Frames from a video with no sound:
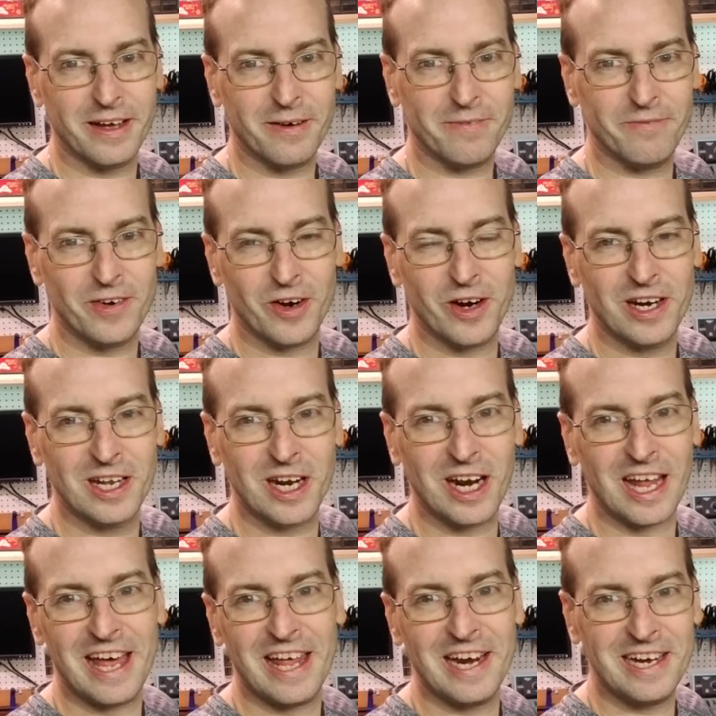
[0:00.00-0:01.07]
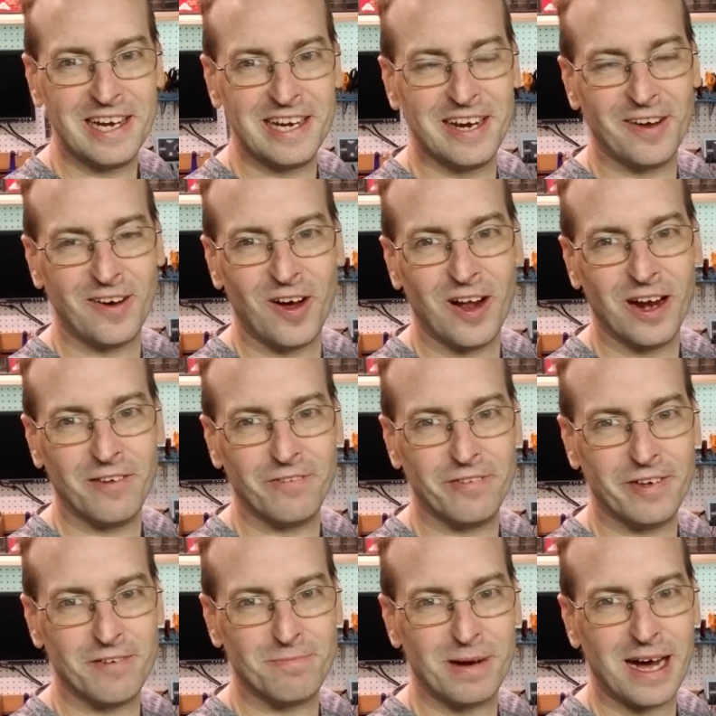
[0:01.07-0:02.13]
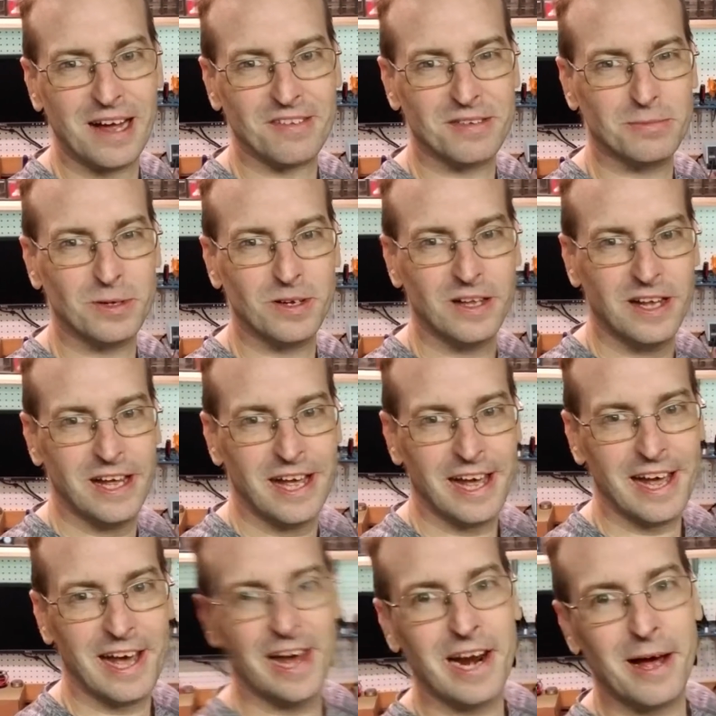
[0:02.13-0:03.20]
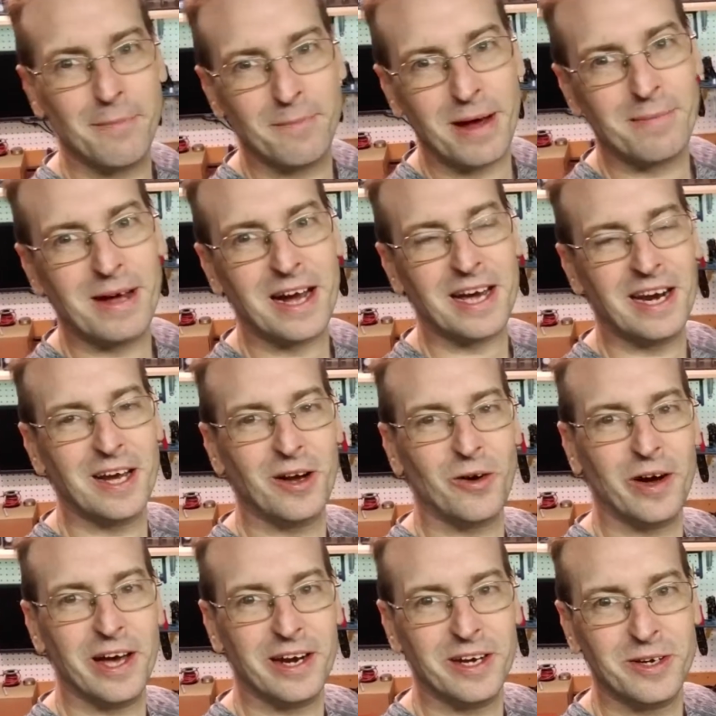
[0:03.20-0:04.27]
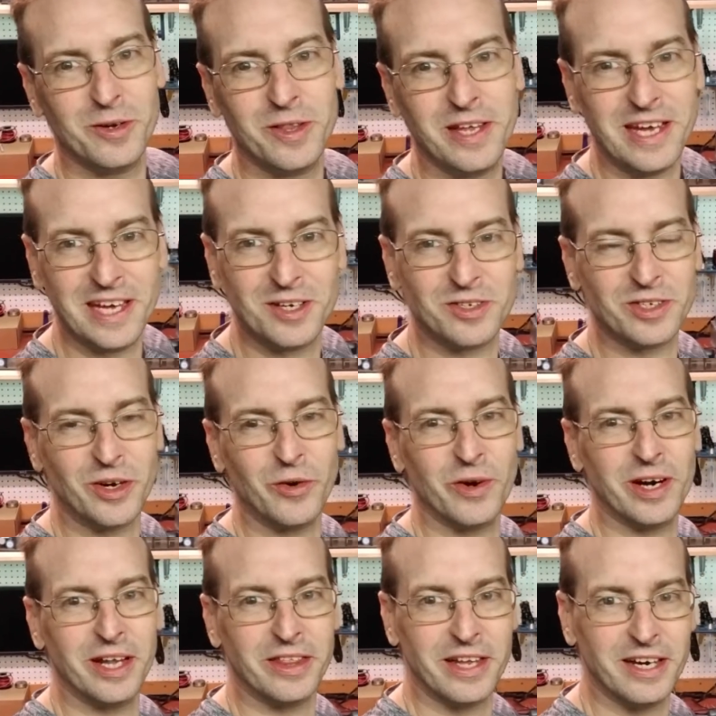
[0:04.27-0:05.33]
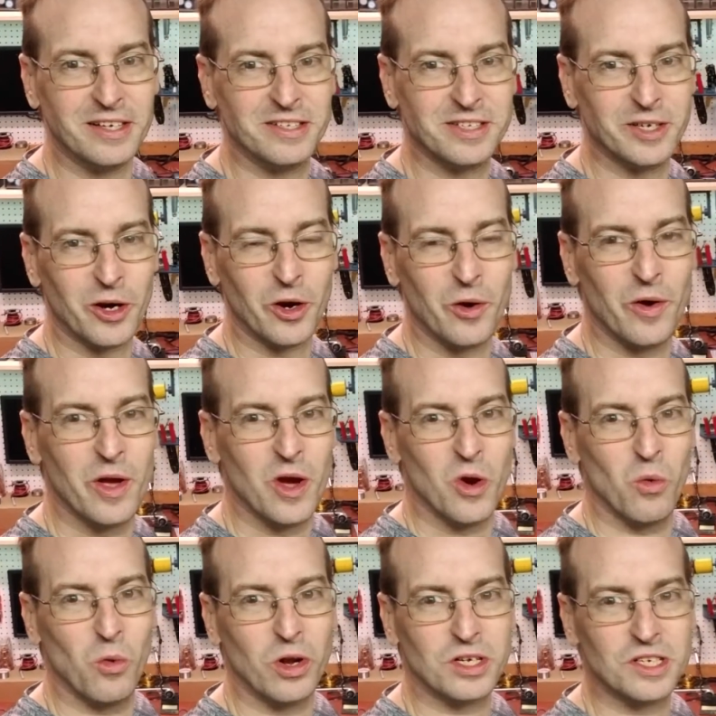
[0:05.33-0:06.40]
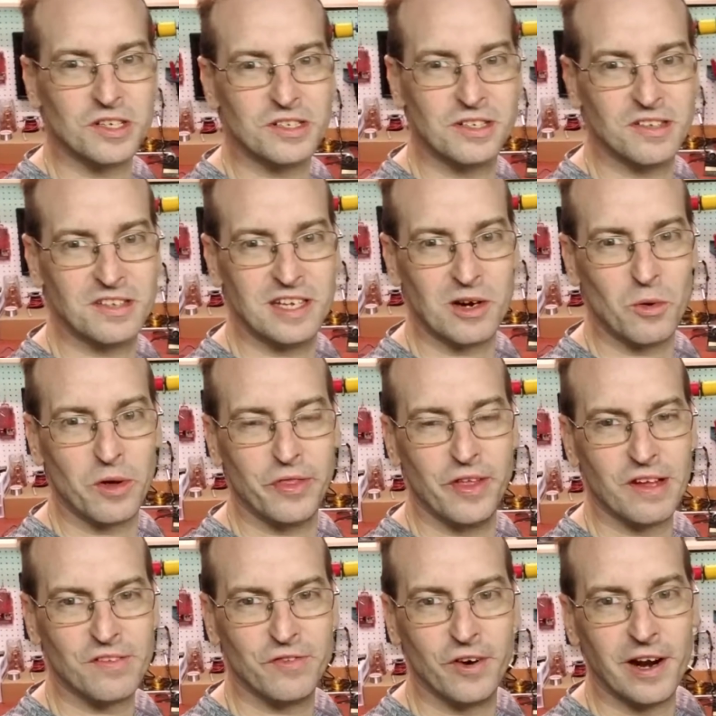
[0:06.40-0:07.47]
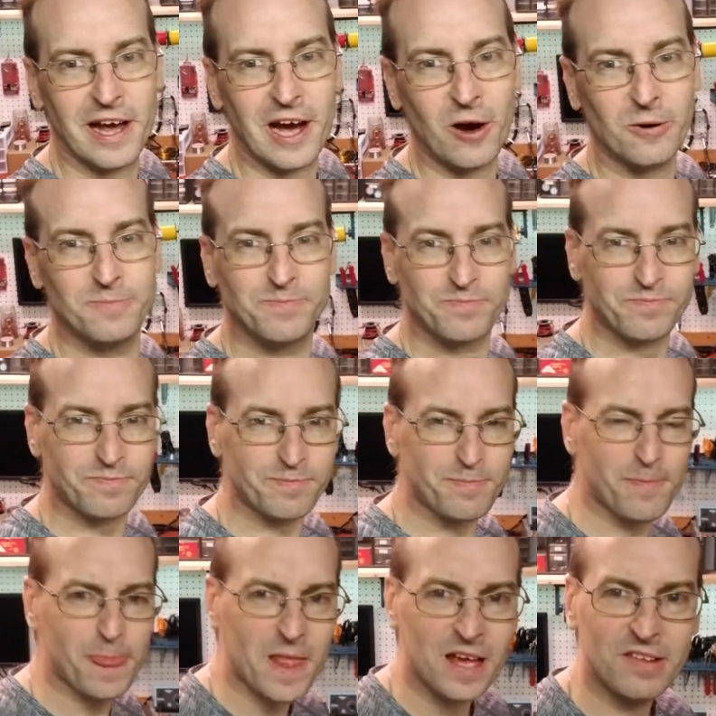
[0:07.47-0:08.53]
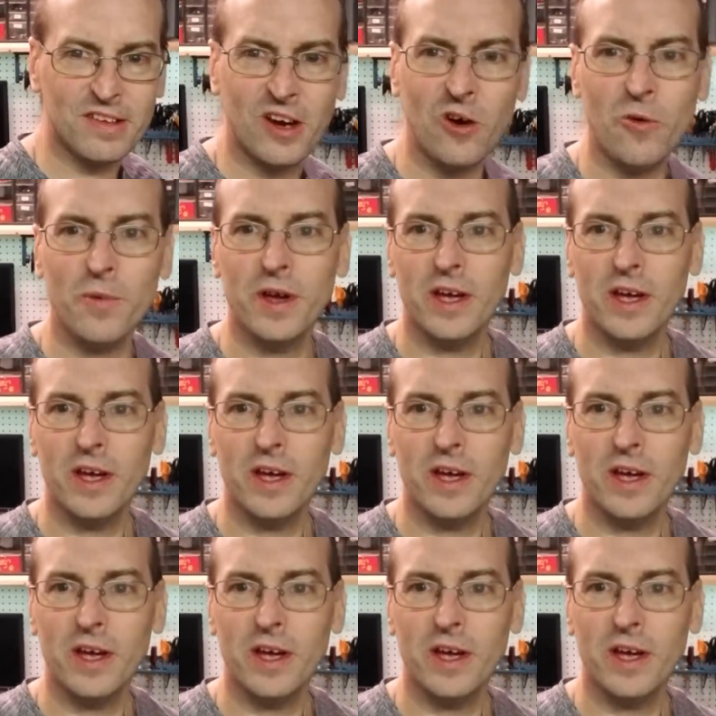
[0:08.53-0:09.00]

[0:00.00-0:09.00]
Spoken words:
very little editing at all, if possible. And I'm not going to go ahead and do the intro or anything, so we'll just stick with this for now. So